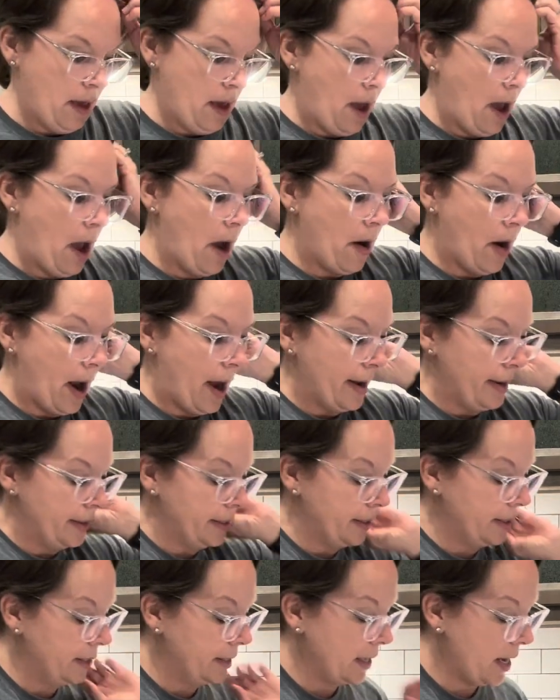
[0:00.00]
All right,
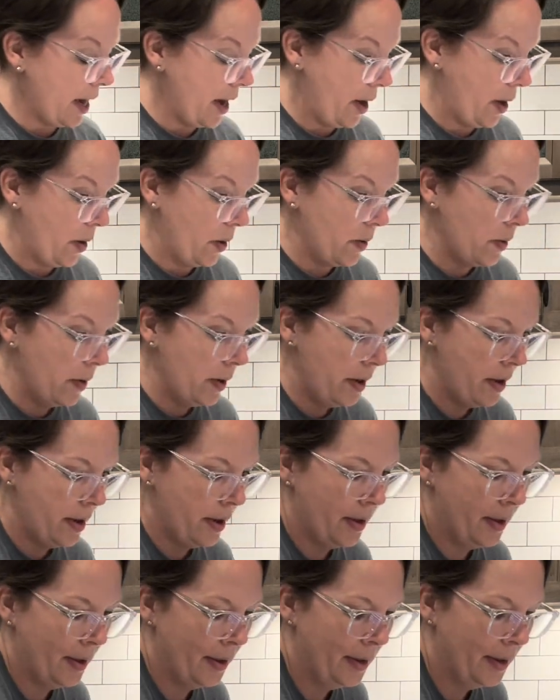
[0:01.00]
so
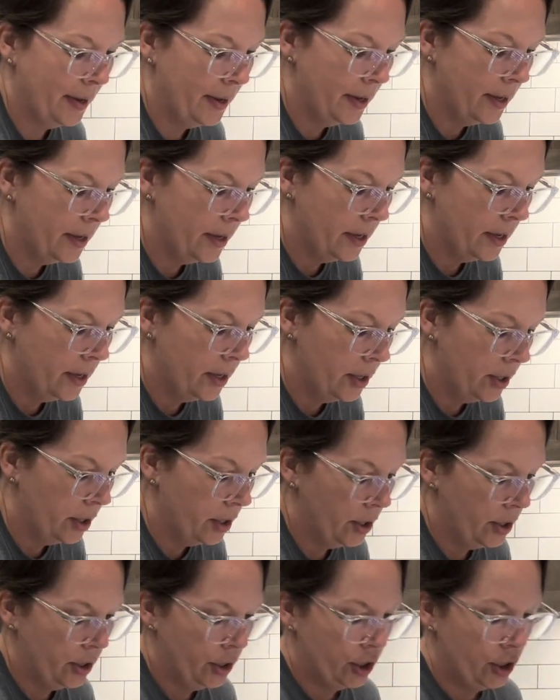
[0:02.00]

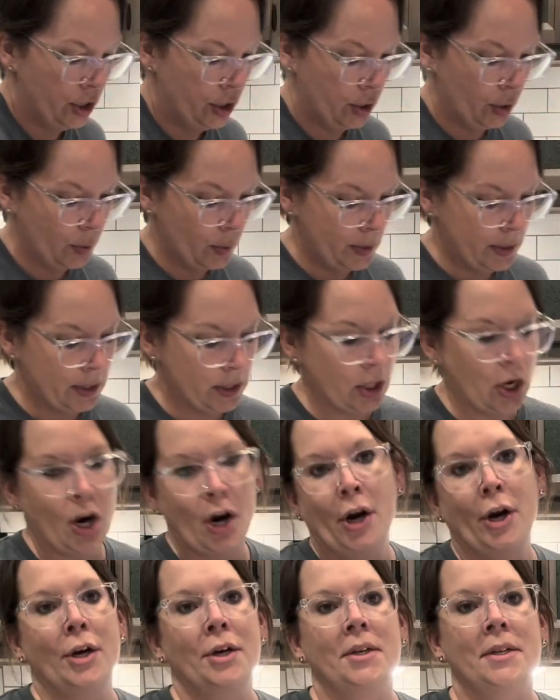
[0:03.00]
to
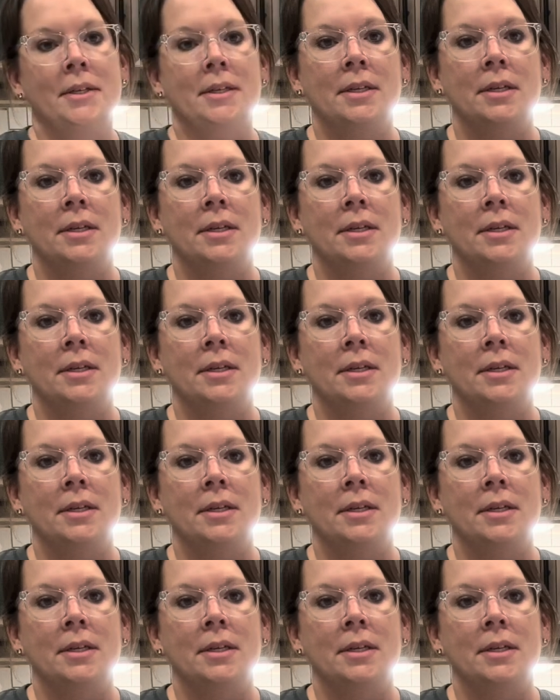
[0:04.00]
start,